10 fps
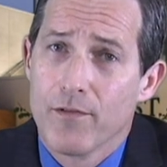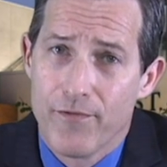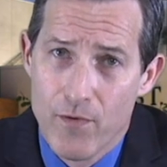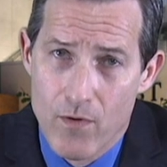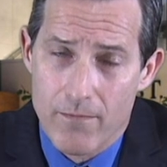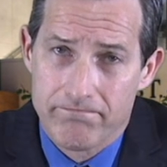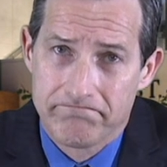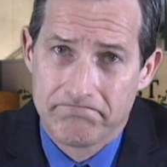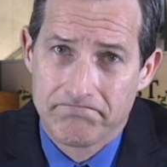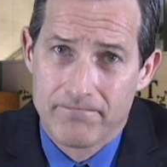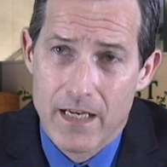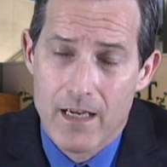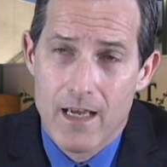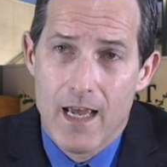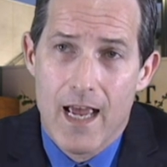your form.
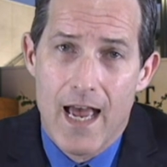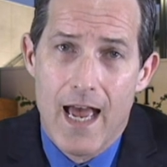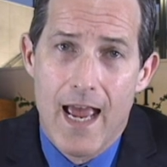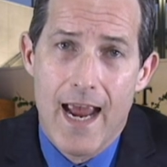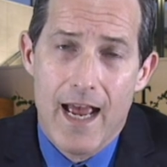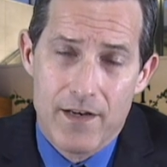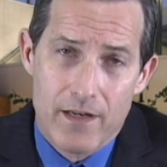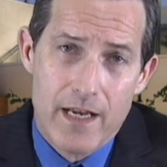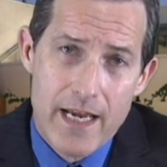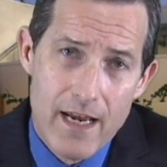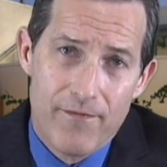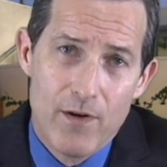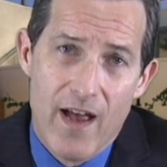And if you